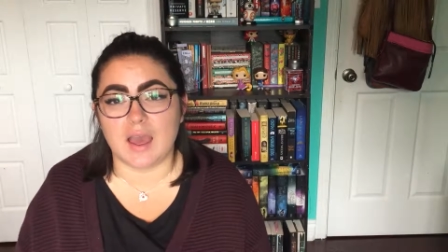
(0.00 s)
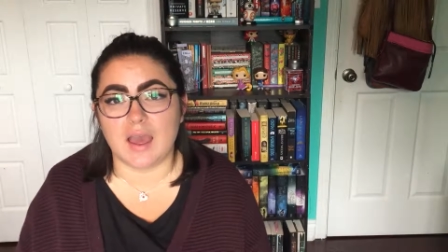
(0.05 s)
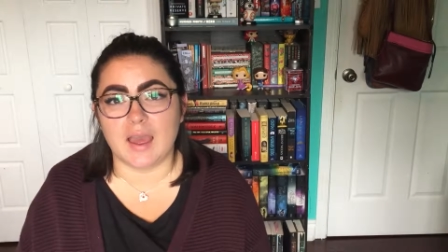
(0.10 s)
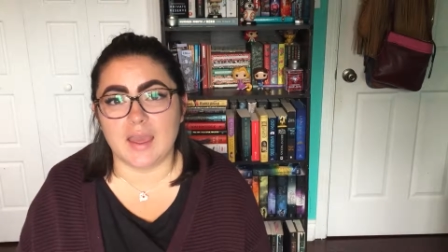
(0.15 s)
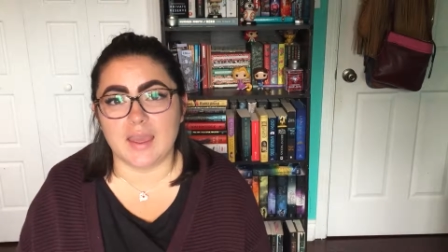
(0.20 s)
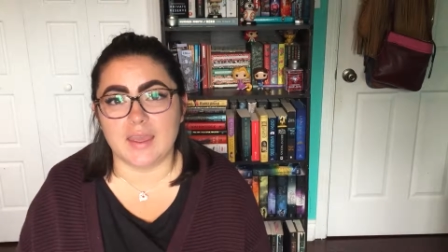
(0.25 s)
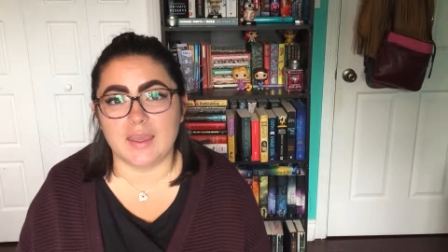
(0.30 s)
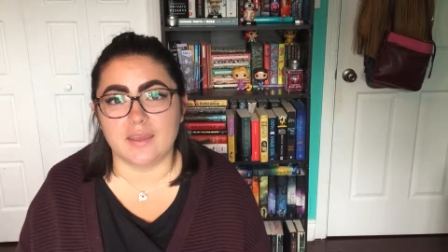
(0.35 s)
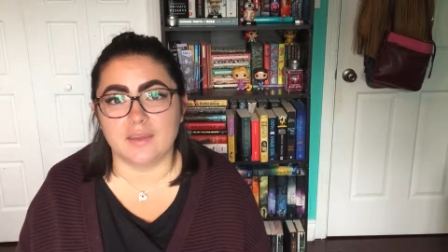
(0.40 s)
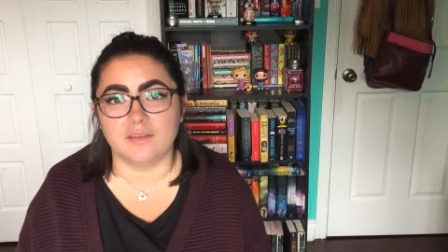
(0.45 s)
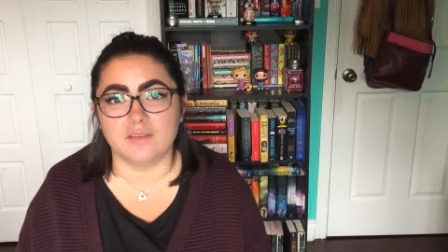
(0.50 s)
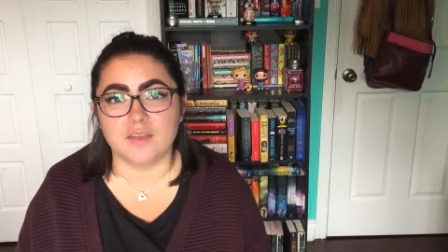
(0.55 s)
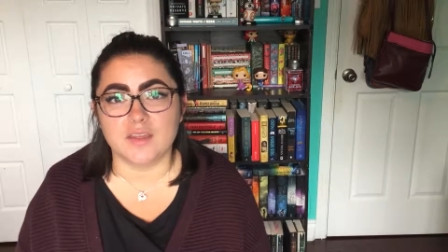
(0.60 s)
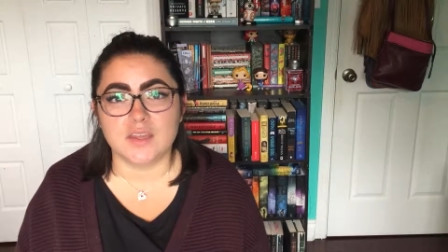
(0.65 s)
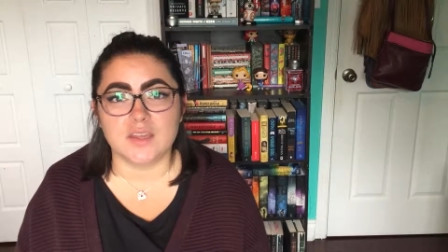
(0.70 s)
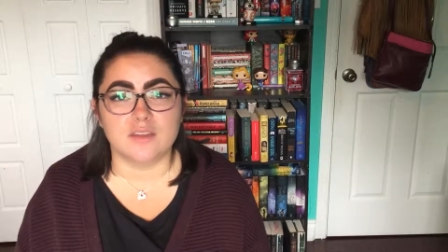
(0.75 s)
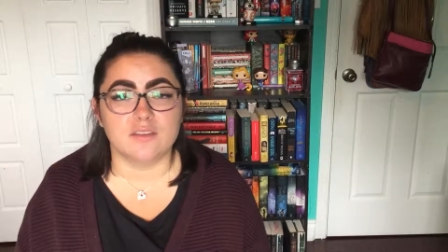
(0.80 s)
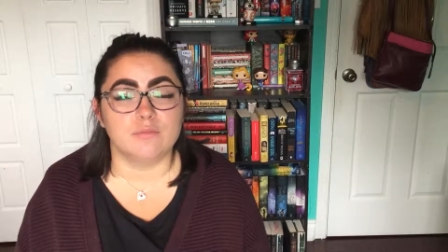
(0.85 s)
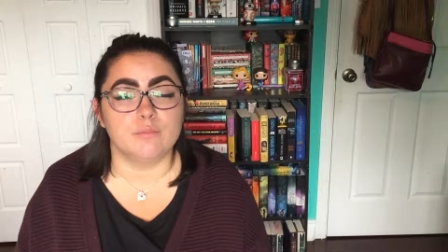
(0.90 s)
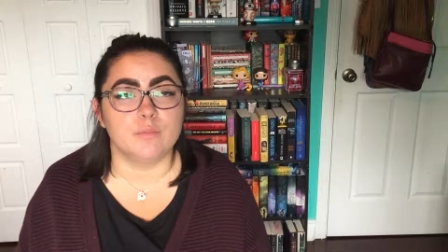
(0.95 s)
I
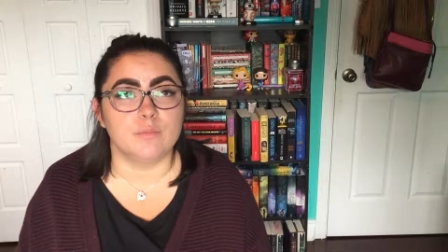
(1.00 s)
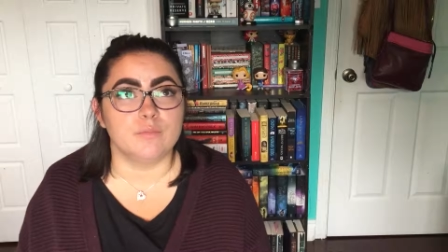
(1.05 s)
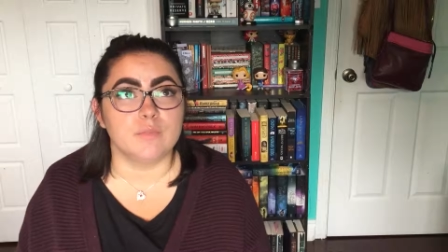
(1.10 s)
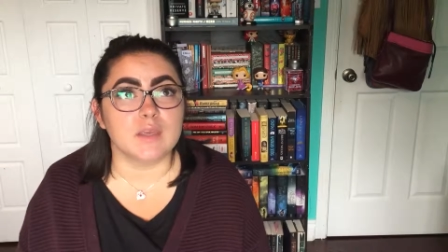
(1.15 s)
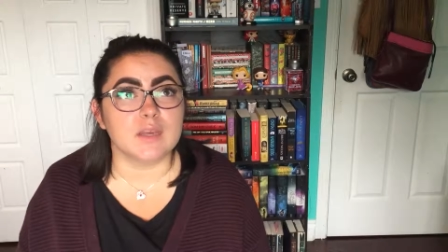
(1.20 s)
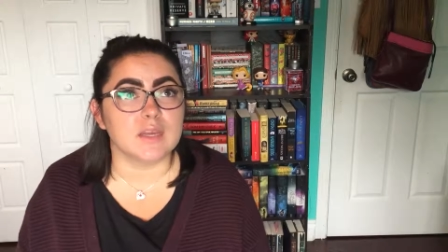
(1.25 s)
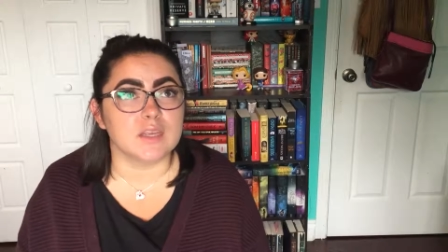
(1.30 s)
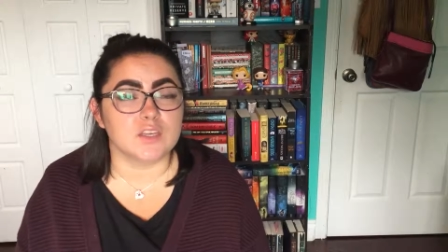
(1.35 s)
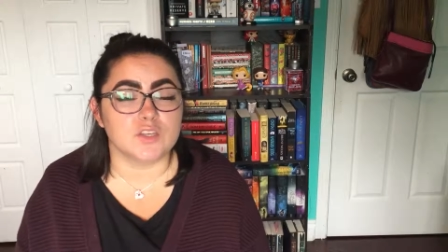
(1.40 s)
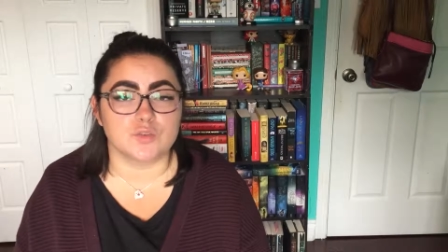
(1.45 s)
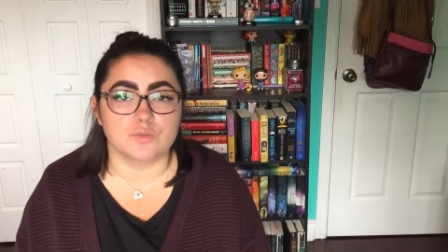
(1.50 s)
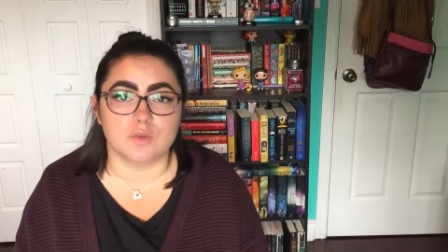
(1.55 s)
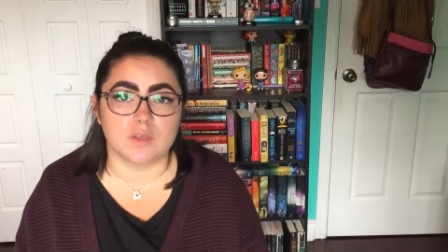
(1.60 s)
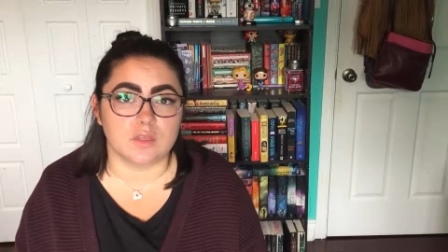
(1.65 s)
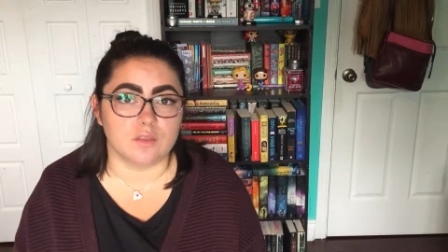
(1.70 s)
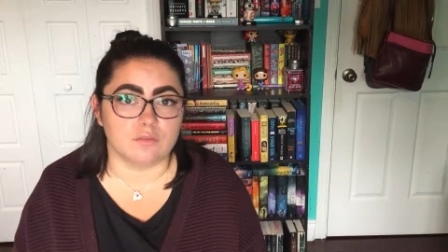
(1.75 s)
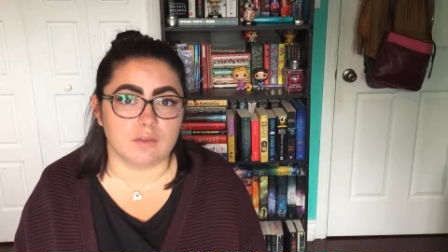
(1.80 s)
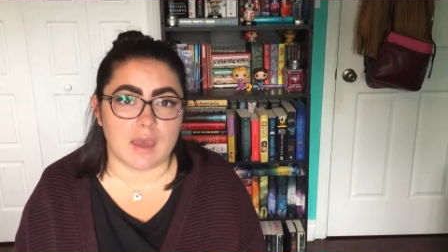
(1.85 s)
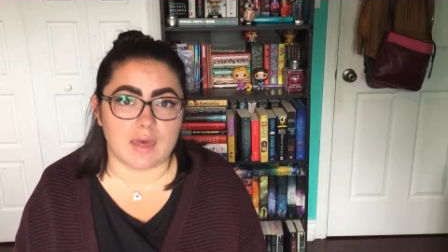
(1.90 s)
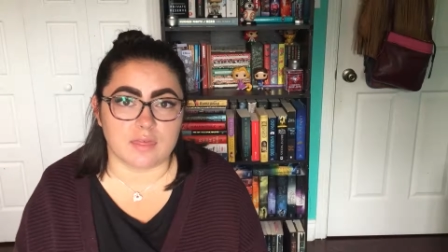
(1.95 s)
have been meaning to
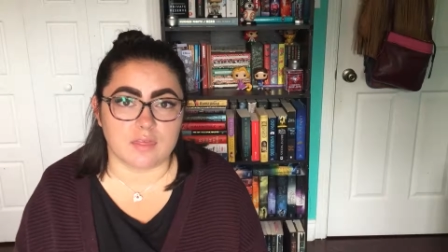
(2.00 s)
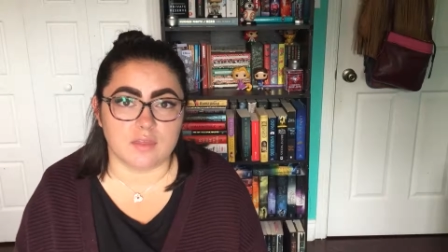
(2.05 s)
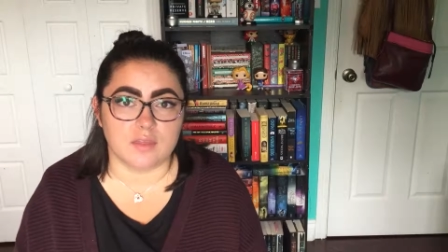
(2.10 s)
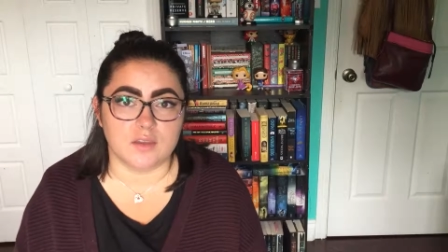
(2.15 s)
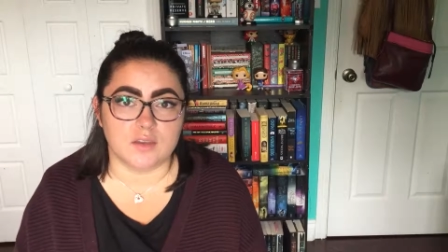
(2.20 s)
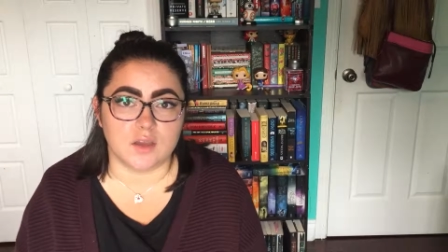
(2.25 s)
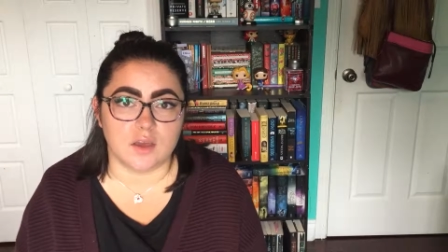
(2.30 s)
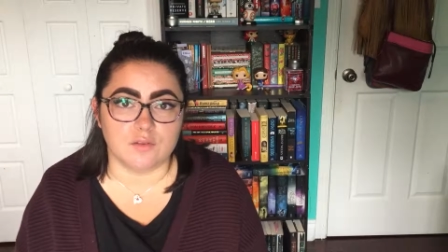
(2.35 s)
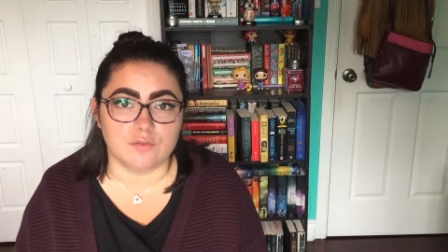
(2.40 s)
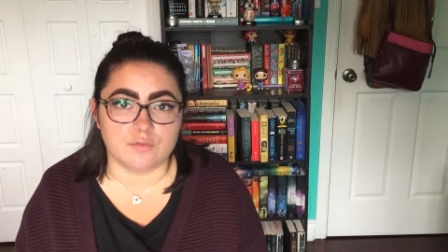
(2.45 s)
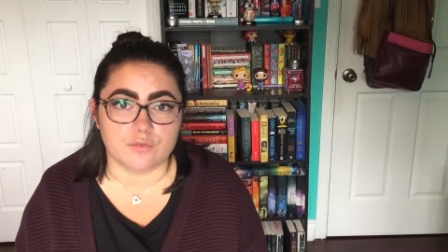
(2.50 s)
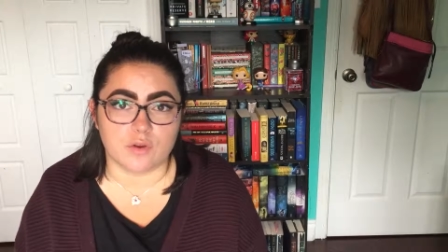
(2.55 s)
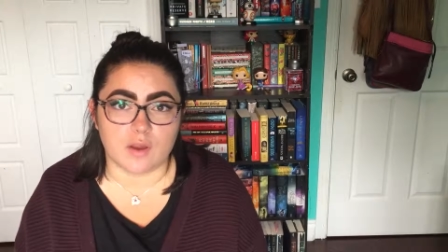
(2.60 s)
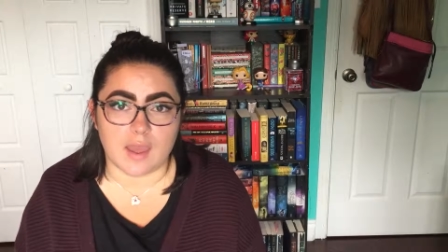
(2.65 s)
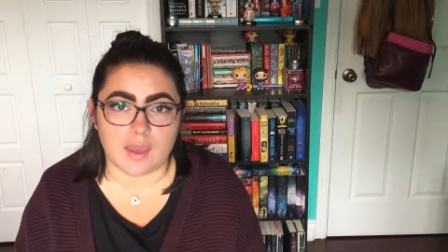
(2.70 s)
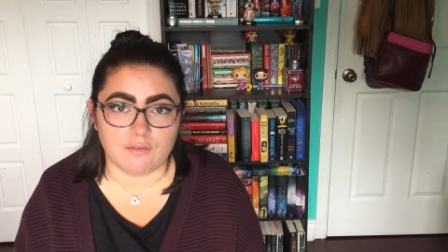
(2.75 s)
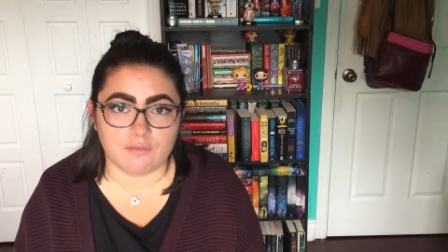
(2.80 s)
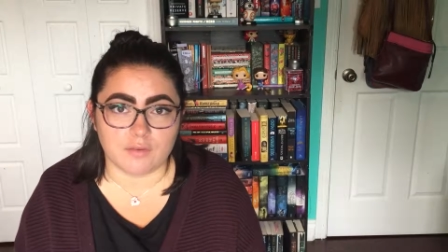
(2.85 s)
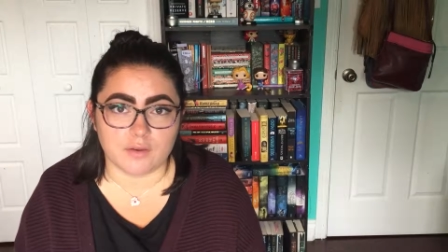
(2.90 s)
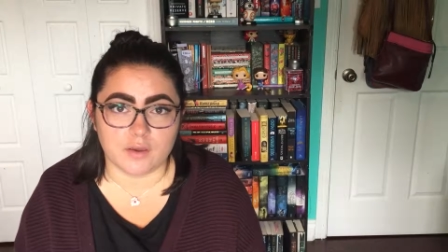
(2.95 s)
read The Wrath and the Dawn
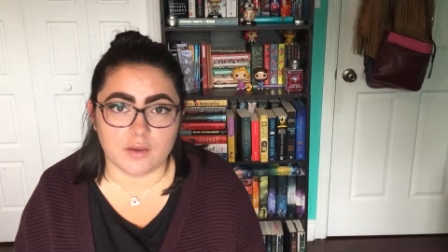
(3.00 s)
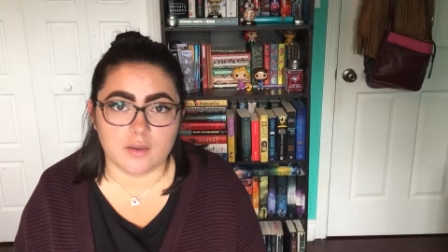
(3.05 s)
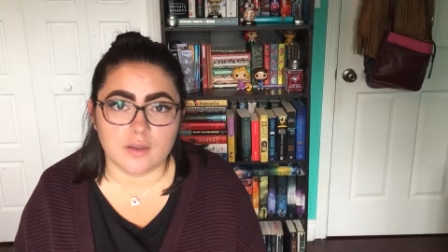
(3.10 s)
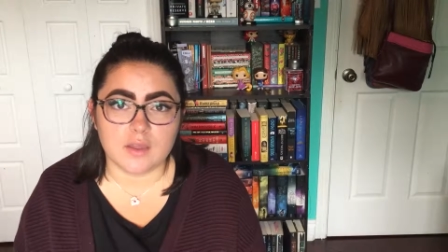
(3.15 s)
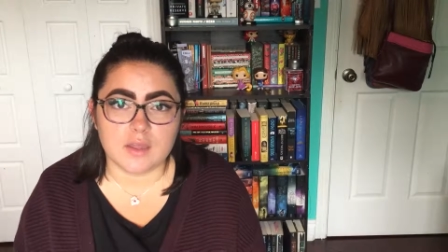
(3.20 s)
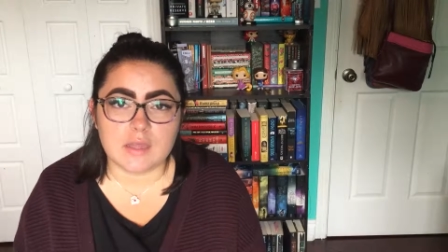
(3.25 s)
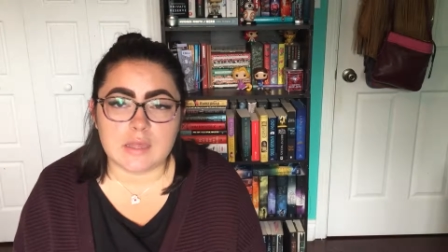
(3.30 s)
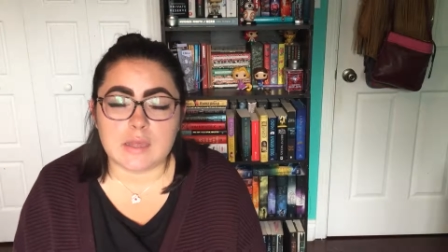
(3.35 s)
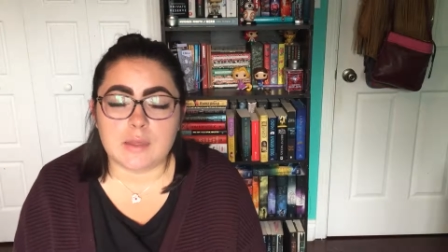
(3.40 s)
forever,